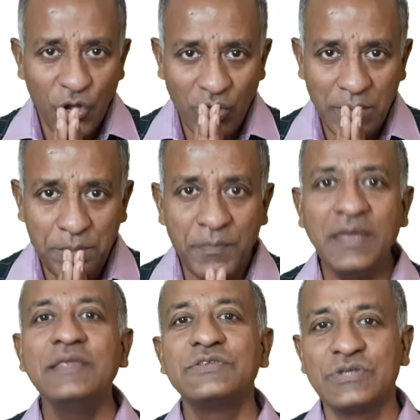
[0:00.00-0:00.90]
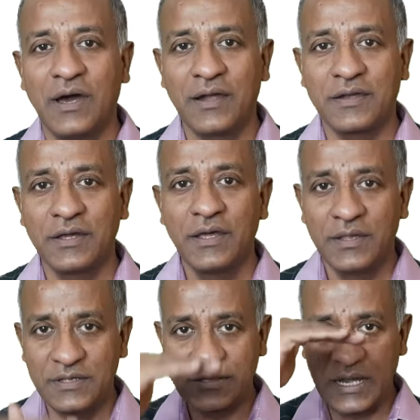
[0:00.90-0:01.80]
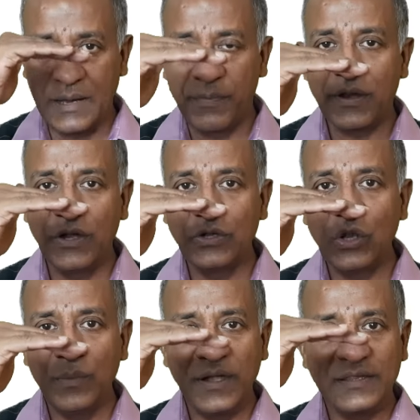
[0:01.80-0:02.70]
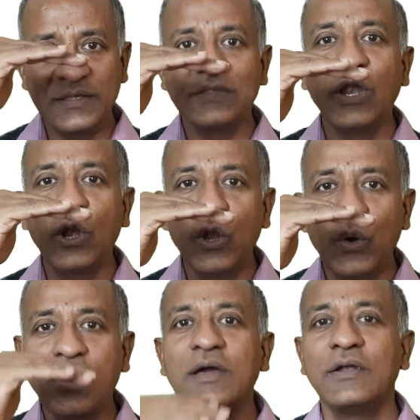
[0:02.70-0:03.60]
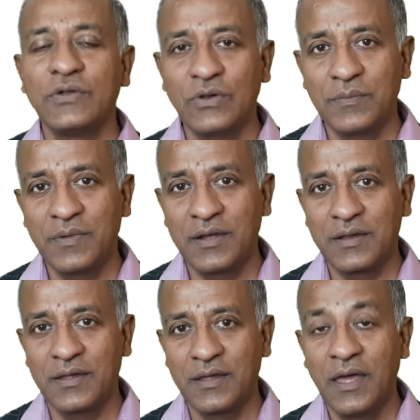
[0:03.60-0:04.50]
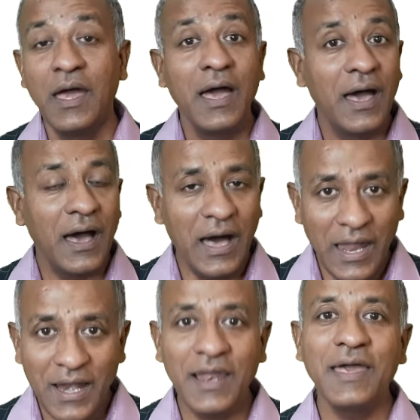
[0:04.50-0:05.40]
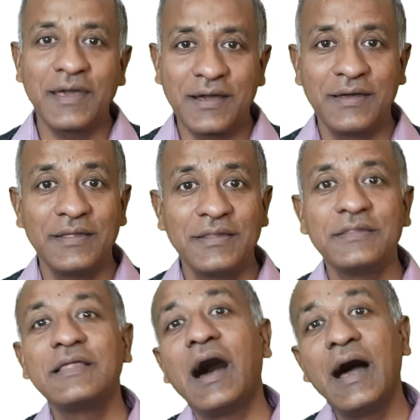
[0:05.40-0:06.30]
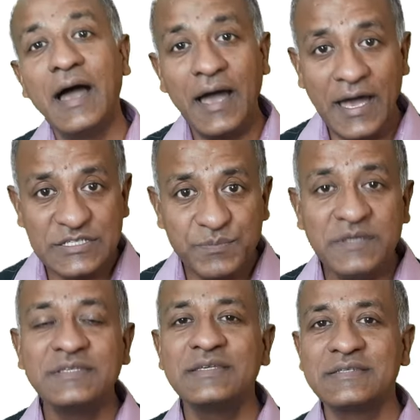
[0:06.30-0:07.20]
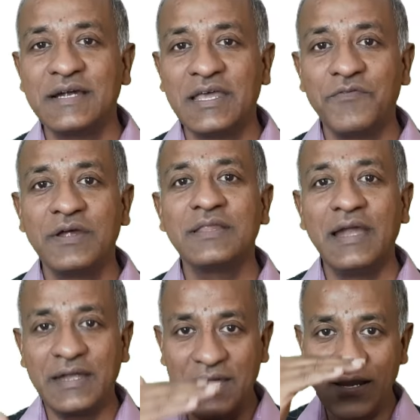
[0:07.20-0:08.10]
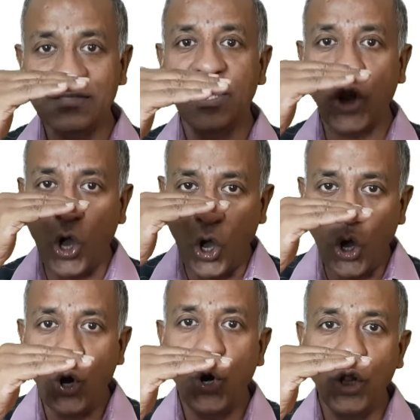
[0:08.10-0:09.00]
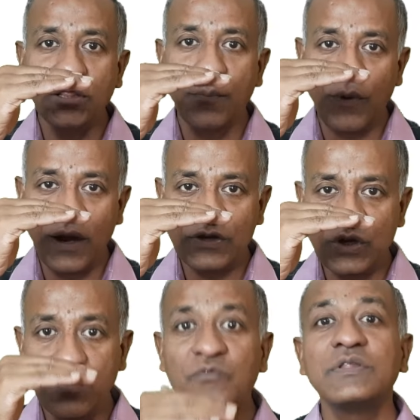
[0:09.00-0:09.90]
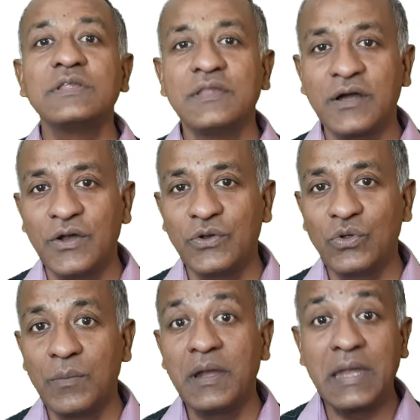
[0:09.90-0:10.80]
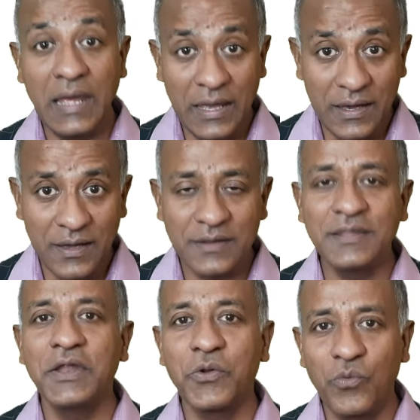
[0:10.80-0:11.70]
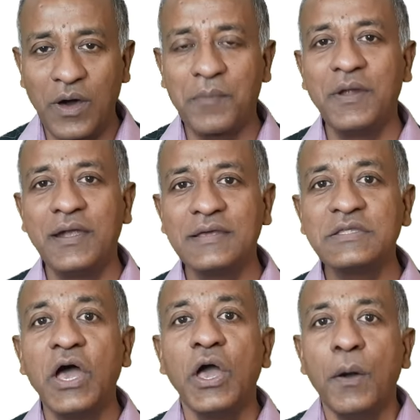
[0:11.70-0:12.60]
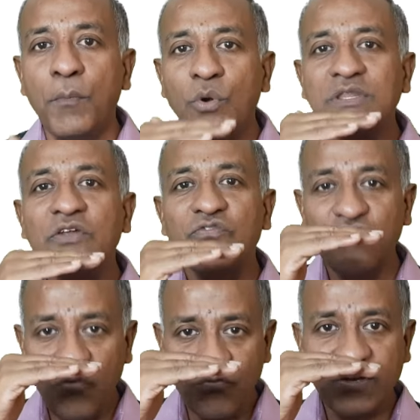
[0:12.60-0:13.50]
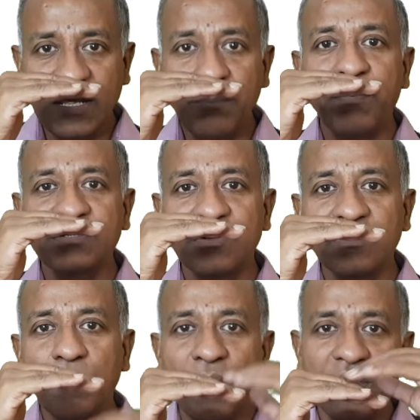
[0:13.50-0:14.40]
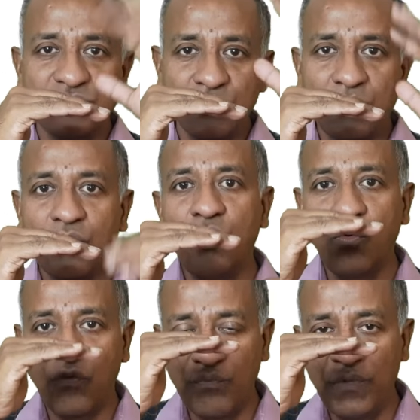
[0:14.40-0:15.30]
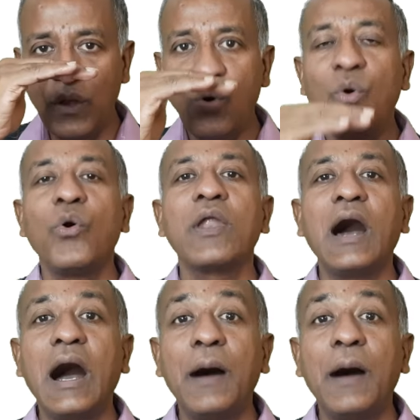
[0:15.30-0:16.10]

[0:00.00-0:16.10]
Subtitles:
Now in mean chart, there is an upper control limit and there is a lower control limit. Unlike the SPC study, where the intent is that all the points should be within the control limit, here the requirement is more than 50% of the points should go below or